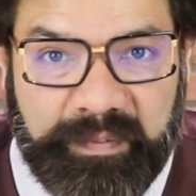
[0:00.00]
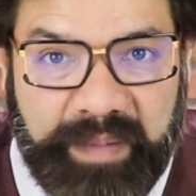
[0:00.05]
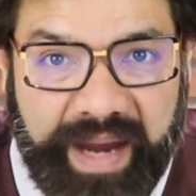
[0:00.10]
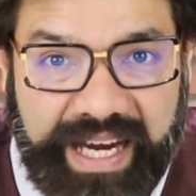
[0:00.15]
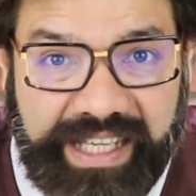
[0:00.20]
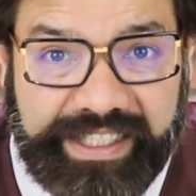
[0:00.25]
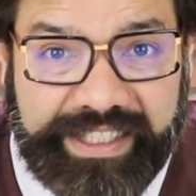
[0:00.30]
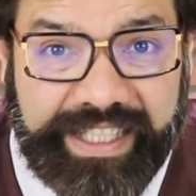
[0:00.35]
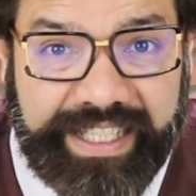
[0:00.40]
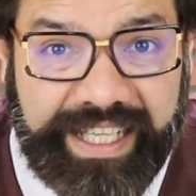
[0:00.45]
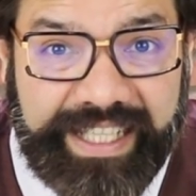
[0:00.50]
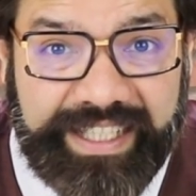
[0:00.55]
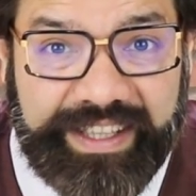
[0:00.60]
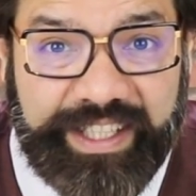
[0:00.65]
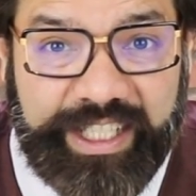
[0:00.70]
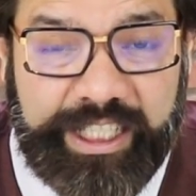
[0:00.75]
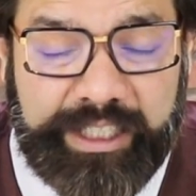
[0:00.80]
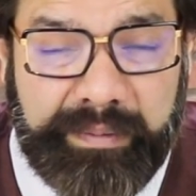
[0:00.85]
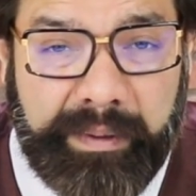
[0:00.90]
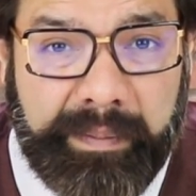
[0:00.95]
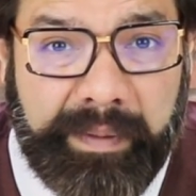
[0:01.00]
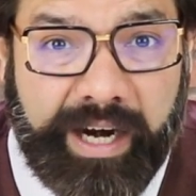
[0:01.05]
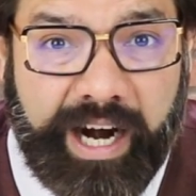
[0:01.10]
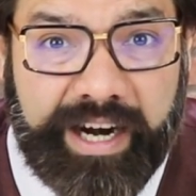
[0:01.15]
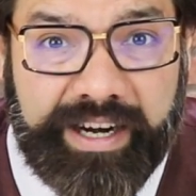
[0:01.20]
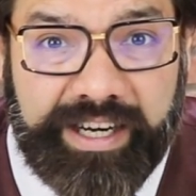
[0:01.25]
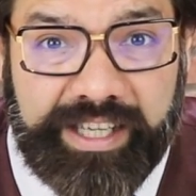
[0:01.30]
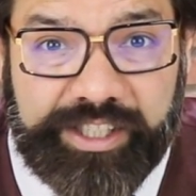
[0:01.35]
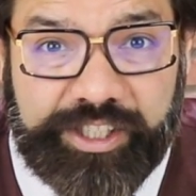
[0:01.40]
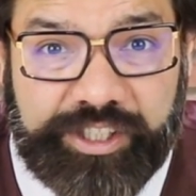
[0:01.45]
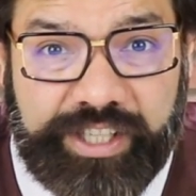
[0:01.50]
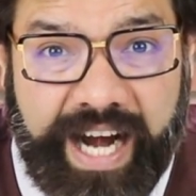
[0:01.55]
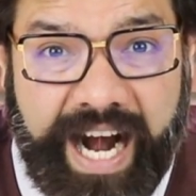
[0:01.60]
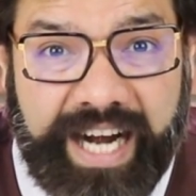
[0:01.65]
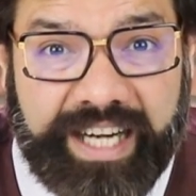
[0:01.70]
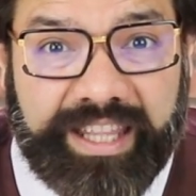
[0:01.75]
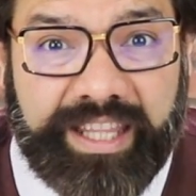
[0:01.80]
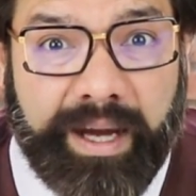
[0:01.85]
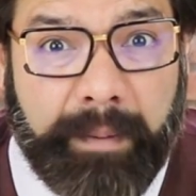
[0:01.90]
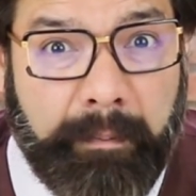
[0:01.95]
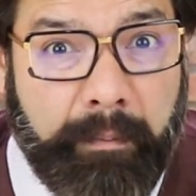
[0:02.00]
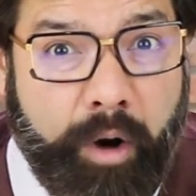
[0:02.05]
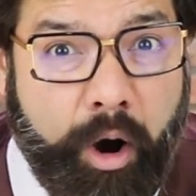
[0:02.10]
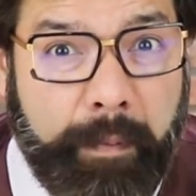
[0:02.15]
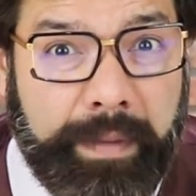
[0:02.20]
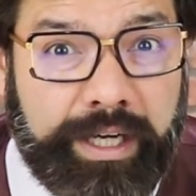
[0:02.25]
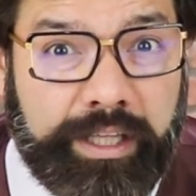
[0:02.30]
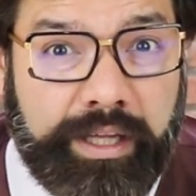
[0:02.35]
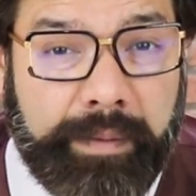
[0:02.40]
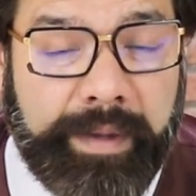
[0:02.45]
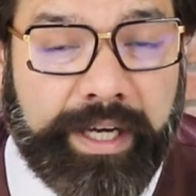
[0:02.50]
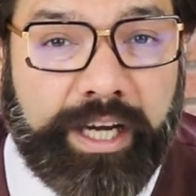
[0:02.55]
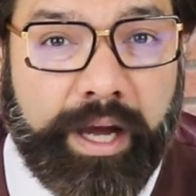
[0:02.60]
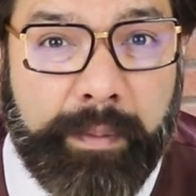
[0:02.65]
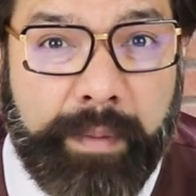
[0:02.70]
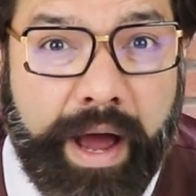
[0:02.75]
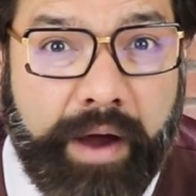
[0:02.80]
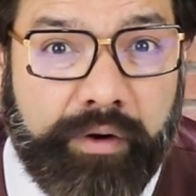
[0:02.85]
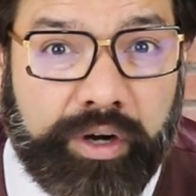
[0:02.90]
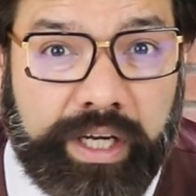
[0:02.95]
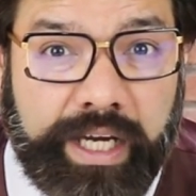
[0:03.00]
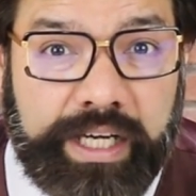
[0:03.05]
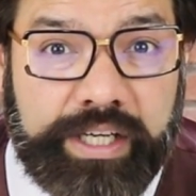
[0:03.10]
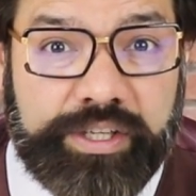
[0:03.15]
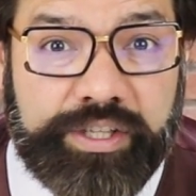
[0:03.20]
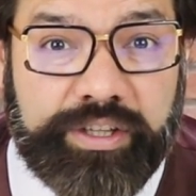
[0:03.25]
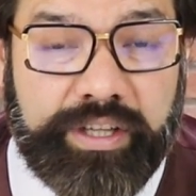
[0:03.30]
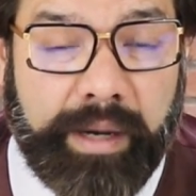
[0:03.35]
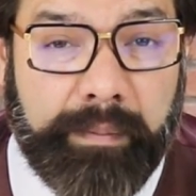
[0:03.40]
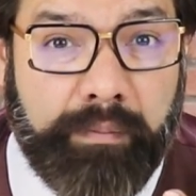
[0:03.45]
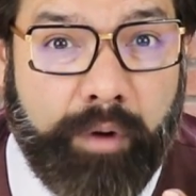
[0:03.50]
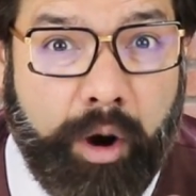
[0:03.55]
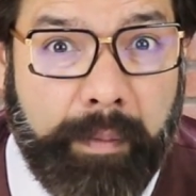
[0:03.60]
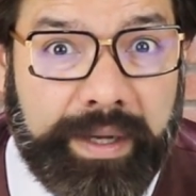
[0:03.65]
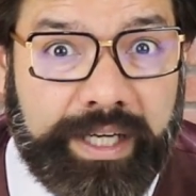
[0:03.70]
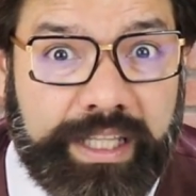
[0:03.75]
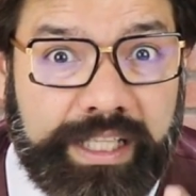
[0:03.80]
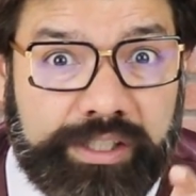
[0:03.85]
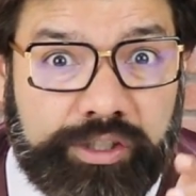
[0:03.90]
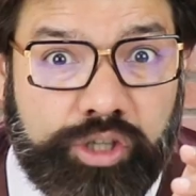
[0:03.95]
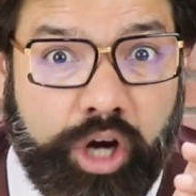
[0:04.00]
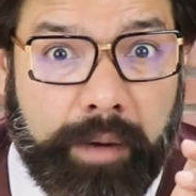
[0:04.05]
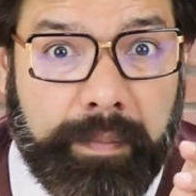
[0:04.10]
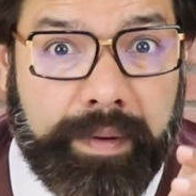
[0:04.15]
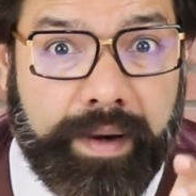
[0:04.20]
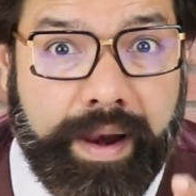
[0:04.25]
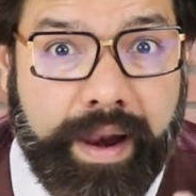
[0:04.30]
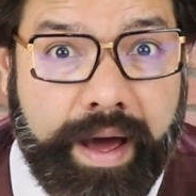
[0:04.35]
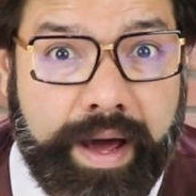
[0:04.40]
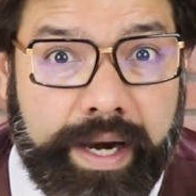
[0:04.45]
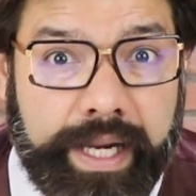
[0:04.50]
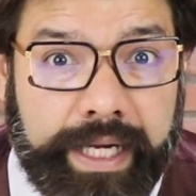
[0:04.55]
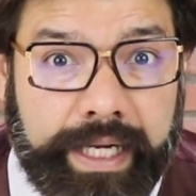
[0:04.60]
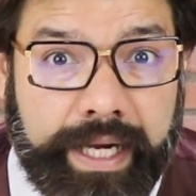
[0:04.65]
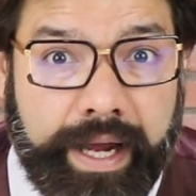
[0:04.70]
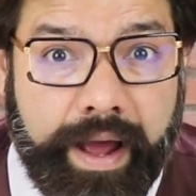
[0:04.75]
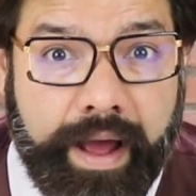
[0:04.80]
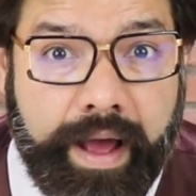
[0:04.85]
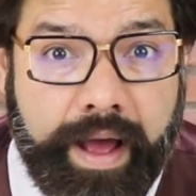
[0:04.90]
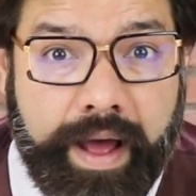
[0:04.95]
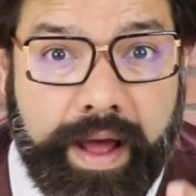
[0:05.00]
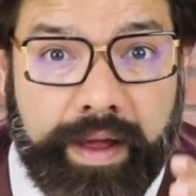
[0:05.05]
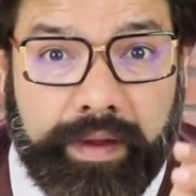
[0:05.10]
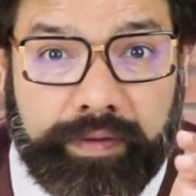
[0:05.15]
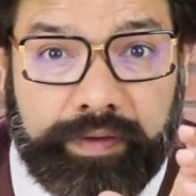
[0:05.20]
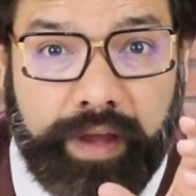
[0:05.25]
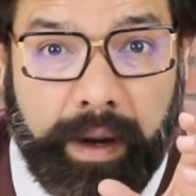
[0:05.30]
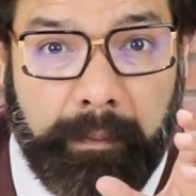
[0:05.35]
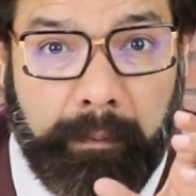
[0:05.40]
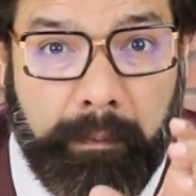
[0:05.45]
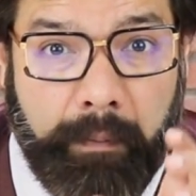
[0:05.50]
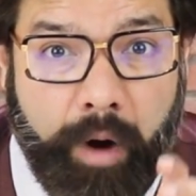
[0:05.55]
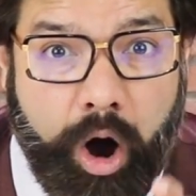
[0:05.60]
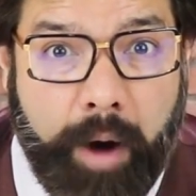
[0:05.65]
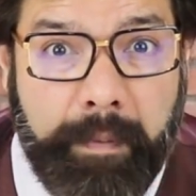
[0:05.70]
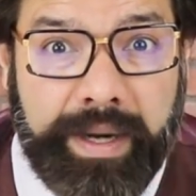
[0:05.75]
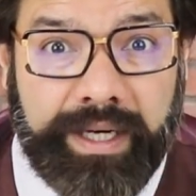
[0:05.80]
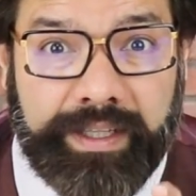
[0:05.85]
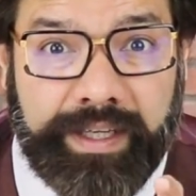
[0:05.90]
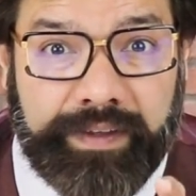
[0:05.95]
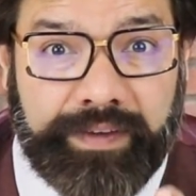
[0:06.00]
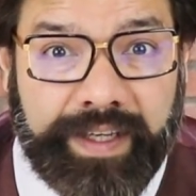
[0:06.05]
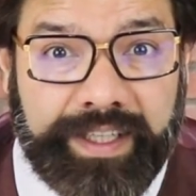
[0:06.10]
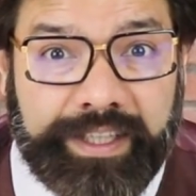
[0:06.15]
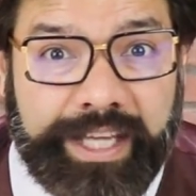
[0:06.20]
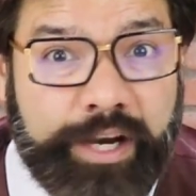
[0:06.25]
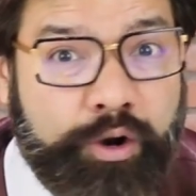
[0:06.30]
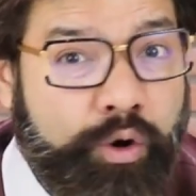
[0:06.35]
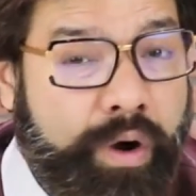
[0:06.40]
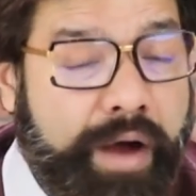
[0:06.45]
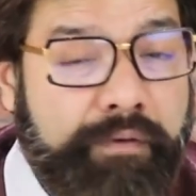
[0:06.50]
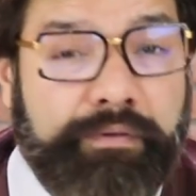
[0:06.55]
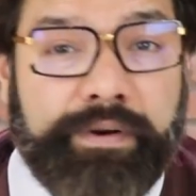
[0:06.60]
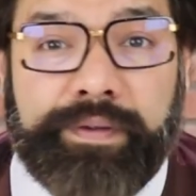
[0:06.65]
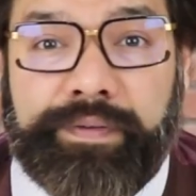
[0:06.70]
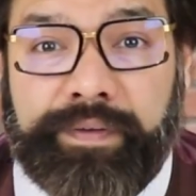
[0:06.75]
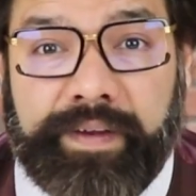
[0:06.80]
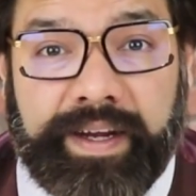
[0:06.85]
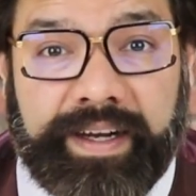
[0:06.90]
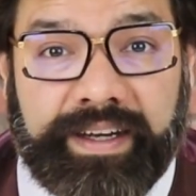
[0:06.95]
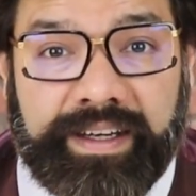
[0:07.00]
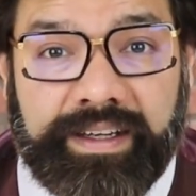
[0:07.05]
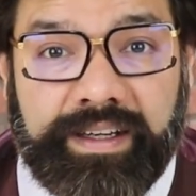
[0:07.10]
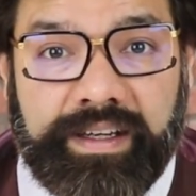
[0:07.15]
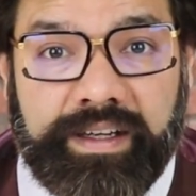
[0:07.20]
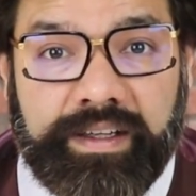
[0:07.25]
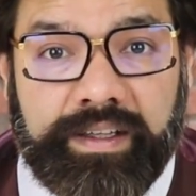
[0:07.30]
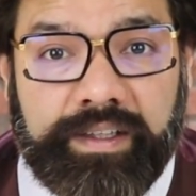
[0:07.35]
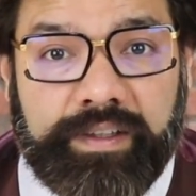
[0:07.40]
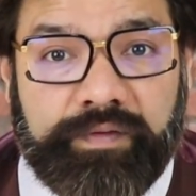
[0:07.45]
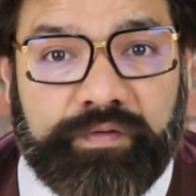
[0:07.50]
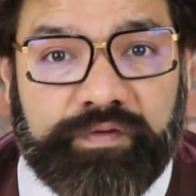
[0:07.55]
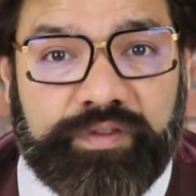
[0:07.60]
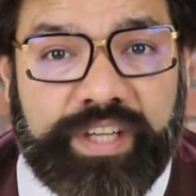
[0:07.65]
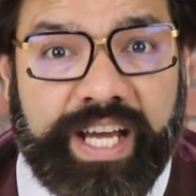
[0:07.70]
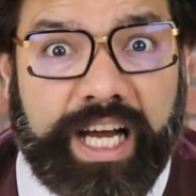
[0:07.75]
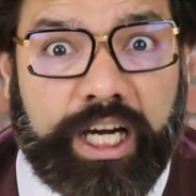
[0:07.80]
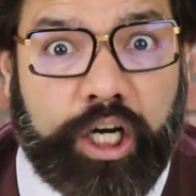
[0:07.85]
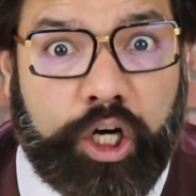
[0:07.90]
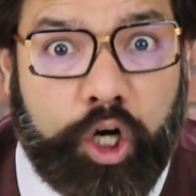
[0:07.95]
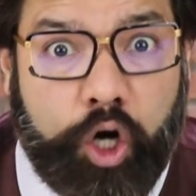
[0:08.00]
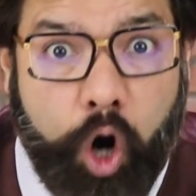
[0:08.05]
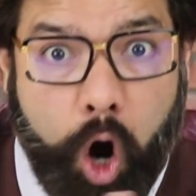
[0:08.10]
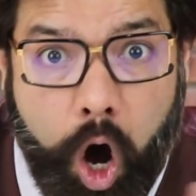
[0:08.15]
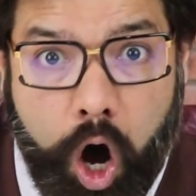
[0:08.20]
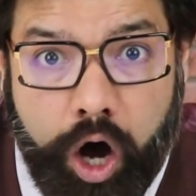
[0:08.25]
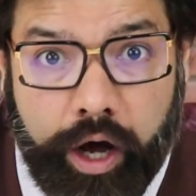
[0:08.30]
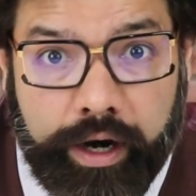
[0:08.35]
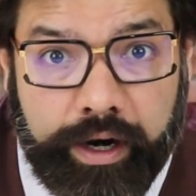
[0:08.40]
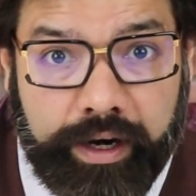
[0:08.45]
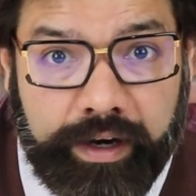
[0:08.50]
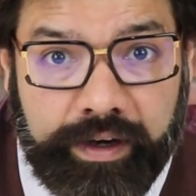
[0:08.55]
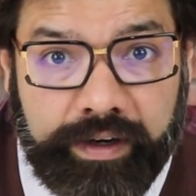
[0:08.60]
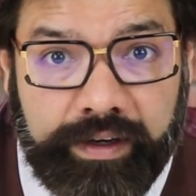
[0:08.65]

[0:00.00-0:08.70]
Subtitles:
Basically, these people understand the moment they become arrogant, the moment they stop learning, the moment they think they know everything, they're gone.